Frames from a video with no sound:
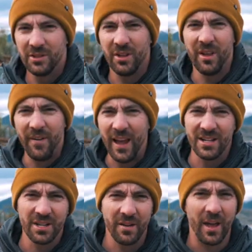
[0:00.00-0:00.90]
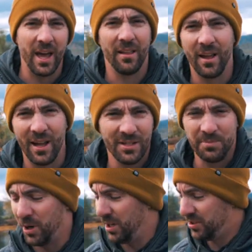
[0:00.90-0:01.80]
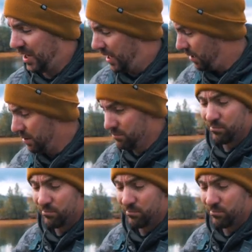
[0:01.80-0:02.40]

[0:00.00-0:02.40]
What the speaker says: So the advantage of the Eddyline is pretty standard.